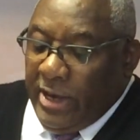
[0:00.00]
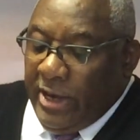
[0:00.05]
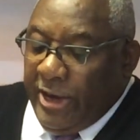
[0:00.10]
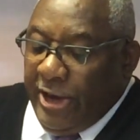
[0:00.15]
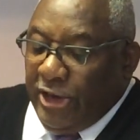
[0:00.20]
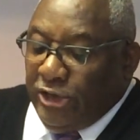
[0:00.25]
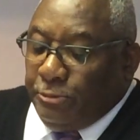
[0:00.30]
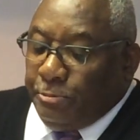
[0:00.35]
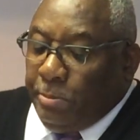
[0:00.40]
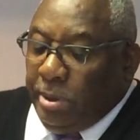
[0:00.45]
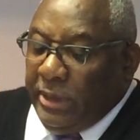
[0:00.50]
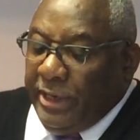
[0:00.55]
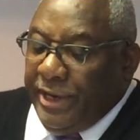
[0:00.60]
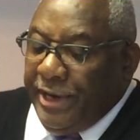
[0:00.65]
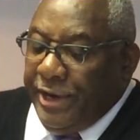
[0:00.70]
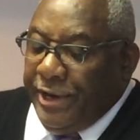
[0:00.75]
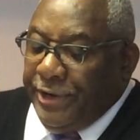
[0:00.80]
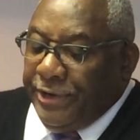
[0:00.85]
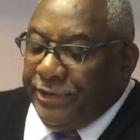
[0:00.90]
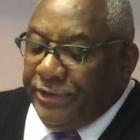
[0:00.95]
he is
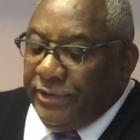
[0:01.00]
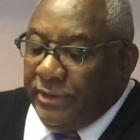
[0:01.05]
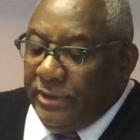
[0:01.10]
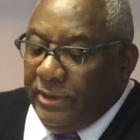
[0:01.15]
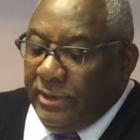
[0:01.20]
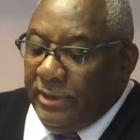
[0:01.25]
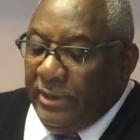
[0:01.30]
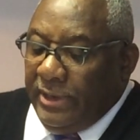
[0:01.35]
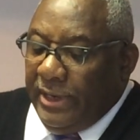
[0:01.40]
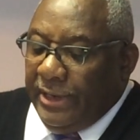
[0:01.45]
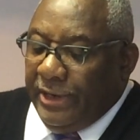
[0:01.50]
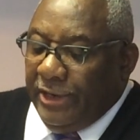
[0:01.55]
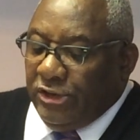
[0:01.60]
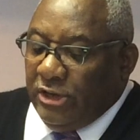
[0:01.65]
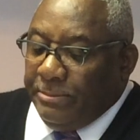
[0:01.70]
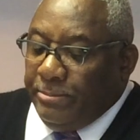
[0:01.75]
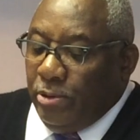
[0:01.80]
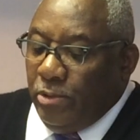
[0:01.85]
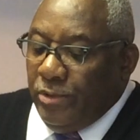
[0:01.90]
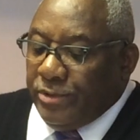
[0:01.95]
pleased in
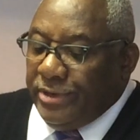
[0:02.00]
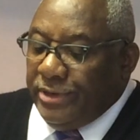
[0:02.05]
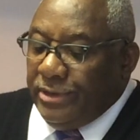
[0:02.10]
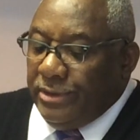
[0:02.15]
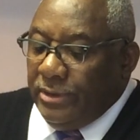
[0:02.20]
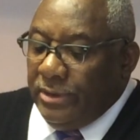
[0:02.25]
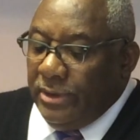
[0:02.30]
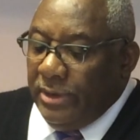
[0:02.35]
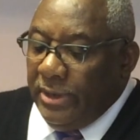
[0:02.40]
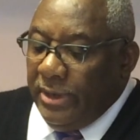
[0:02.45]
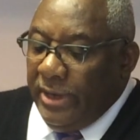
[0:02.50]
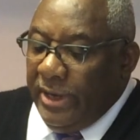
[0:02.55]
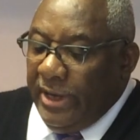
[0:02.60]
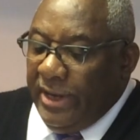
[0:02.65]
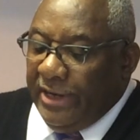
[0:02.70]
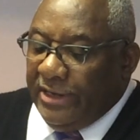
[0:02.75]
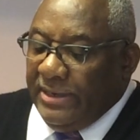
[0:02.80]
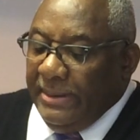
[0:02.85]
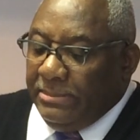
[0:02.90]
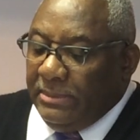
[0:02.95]
his appointed
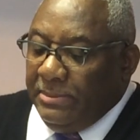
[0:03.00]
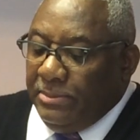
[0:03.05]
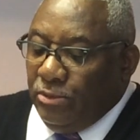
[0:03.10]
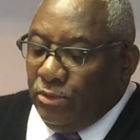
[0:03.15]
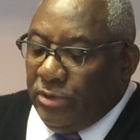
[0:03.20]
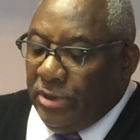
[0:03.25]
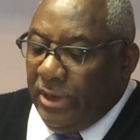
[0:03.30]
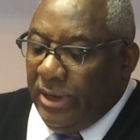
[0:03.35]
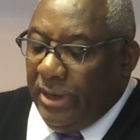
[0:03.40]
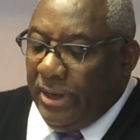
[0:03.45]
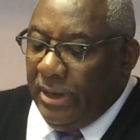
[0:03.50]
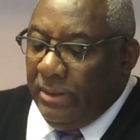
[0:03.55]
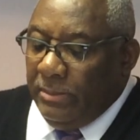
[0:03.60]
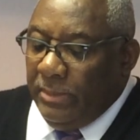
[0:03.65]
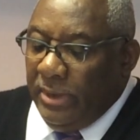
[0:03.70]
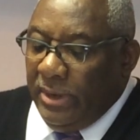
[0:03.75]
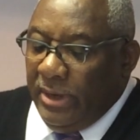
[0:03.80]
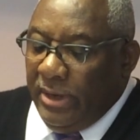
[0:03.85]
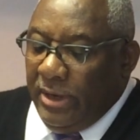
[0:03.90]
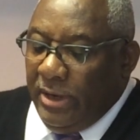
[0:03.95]
and acceptable time